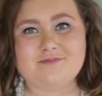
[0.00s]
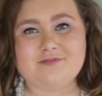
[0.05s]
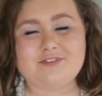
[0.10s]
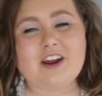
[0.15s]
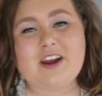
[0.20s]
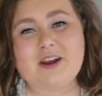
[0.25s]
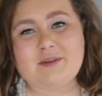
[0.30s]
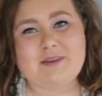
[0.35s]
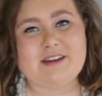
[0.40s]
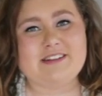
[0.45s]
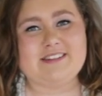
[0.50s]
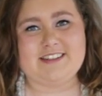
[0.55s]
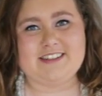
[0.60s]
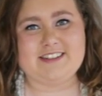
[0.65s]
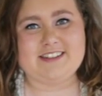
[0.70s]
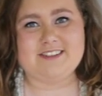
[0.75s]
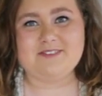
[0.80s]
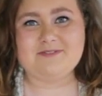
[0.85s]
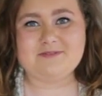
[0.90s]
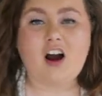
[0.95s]
very
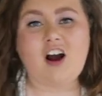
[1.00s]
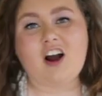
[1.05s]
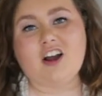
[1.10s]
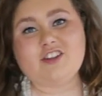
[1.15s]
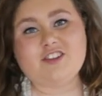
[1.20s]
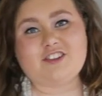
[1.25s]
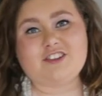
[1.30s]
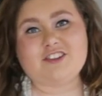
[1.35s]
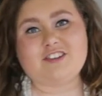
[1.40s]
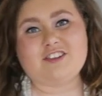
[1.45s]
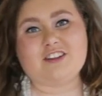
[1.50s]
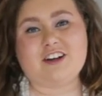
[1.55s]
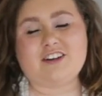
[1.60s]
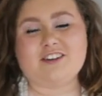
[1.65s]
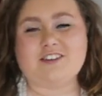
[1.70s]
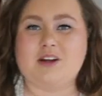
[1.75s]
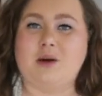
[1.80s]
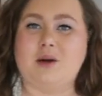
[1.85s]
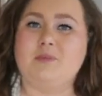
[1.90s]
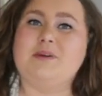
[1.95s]
messy. I used to
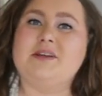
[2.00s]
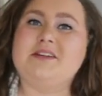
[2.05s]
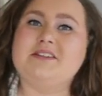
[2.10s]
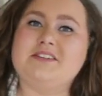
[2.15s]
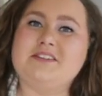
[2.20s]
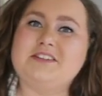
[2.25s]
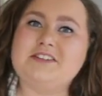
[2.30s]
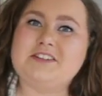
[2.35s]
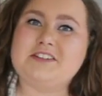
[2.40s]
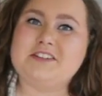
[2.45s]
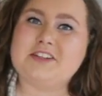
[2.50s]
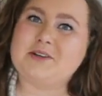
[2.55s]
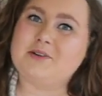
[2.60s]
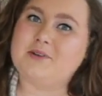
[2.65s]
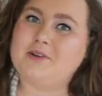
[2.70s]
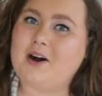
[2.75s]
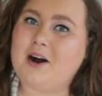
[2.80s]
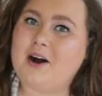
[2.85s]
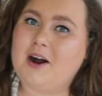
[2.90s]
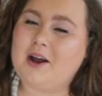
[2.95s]
suck dummies
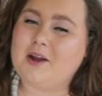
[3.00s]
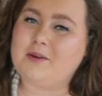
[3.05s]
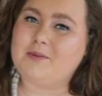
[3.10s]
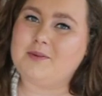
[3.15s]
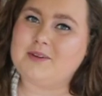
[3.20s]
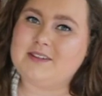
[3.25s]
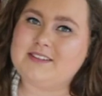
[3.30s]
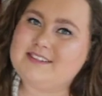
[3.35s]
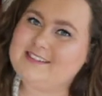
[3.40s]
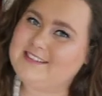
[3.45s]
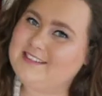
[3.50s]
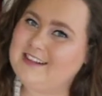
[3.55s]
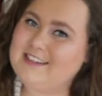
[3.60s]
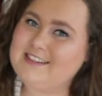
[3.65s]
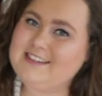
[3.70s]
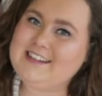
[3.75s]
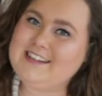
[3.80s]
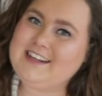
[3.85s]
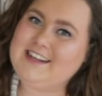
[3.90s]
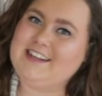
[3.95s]
until I was a
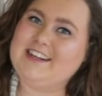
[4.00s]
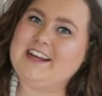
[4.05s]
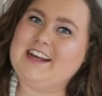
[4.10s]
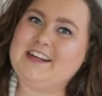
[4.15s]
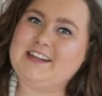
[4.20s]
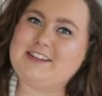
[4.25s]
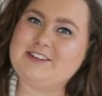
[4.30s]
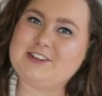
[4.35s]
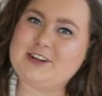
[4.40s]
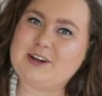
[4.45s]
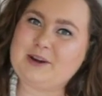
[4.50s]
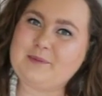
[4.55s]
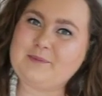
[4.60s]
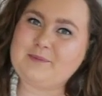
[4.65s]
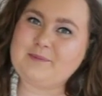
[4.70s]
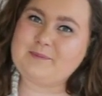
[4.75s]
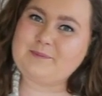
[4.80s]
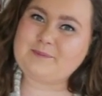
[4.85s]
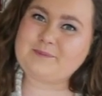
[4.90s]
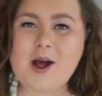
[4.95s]
teenager.
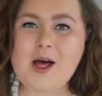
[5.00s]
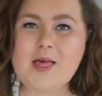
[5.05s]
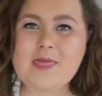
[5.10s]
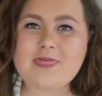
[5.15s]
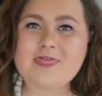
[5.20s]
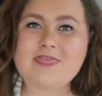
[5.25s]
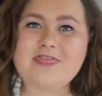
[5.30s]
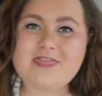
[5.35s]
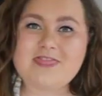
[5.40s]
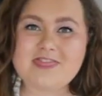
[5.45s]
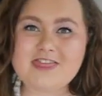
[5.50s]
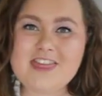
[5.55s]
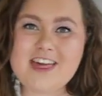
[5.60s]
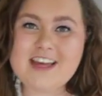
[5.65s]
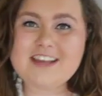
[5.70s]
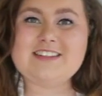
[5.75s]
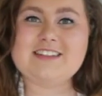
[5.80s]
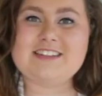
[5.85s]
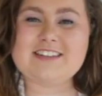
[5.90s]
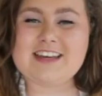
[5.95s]

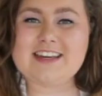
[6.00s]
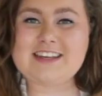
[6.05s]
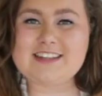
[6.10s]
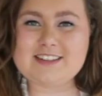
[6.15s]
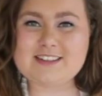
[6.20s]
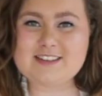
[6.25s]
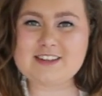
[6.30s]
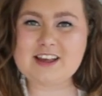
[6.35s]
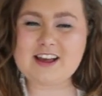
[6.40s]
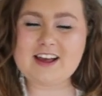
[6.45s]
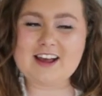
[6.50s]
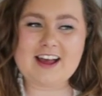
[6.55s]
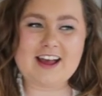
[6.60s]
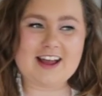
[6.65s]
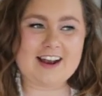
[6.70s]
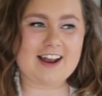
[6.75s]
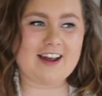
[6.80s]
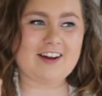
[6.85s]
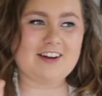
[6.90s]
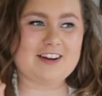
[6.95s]
This is
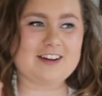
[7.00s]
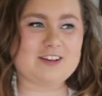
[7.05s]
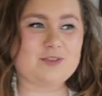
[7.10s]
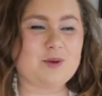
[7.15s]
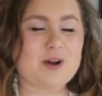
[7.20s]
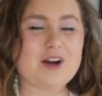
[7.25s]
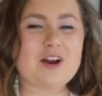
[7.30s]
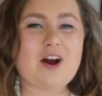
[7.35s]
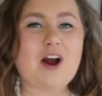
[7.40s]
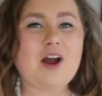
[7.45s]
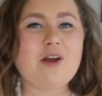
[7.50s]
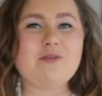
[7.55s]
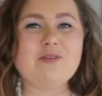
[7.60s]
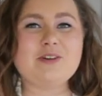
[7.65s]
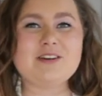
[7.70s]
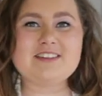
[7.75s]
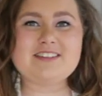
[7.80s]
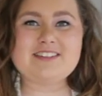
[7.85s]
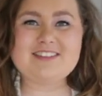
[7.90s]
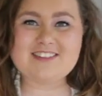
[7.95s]
hilarious. When I
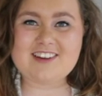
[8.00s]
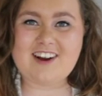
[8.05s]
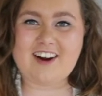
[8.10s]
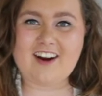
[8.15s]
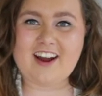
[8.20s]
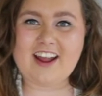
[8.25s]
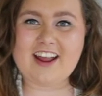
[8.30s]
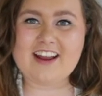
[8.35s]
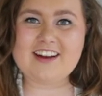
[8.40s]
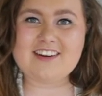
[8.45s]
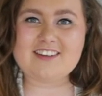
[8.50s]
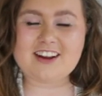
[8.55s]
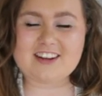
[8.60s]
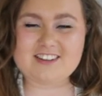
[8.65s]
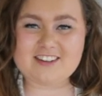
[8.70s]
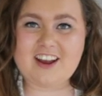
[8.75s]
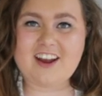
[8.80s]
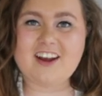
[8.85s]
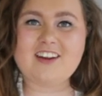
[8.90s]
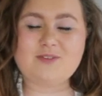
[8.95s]
was 9,
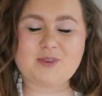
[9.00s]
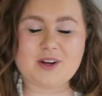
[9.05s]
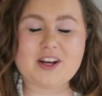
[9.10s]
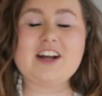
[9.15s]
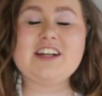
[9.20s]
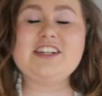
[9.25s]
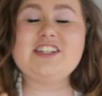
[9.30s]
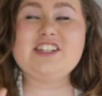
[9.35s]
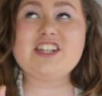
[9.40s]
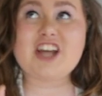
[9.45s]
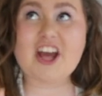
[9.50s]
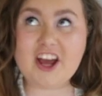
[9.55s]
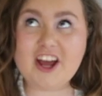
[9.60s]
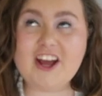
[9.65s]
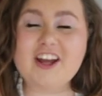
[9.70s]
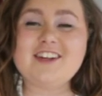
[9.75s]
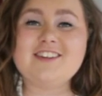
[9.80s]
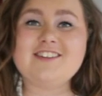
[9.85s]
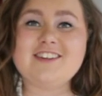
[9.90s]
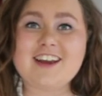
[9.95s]
when I
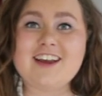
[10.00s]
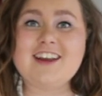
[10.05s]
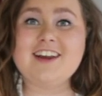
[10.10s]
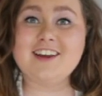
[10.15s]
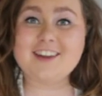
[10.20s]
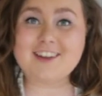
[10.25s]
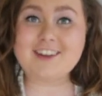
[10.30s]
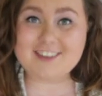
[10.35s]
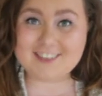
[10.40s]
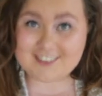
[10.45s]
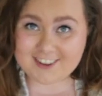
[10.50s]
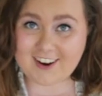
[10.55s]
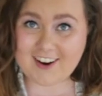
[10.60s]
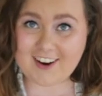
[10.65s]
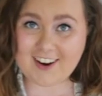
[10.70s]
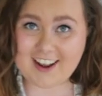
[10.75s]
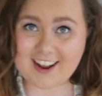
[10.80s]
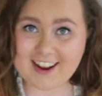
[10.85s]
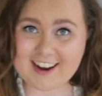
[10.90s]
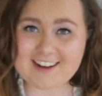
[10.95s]
turned
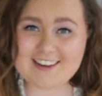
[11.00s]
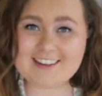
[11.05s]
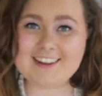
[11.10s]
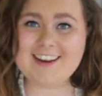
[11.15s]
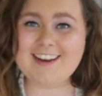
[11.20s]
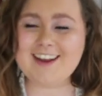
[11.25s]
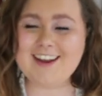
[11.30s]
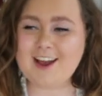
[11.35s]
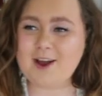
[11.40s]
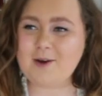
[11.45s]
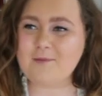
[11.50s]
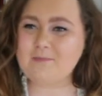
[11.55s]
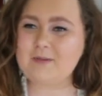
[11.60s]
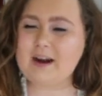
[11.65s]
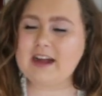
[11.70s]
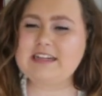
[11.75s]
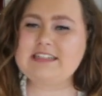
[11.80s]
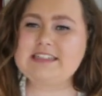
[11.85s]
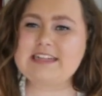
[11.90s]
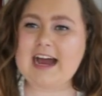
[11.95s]
9,
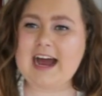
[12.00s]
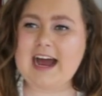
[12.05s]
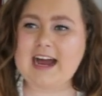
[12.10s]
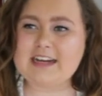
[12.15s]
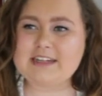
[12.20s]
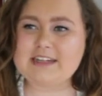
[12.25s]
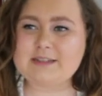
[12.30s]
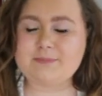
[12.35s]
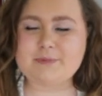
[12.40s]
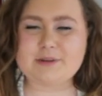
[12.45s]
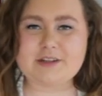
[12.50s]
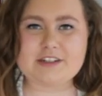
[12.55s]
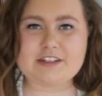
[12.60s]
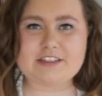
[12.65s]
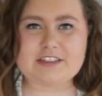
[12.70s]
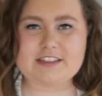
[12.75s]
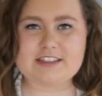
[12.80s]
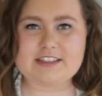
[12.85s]
my dad booked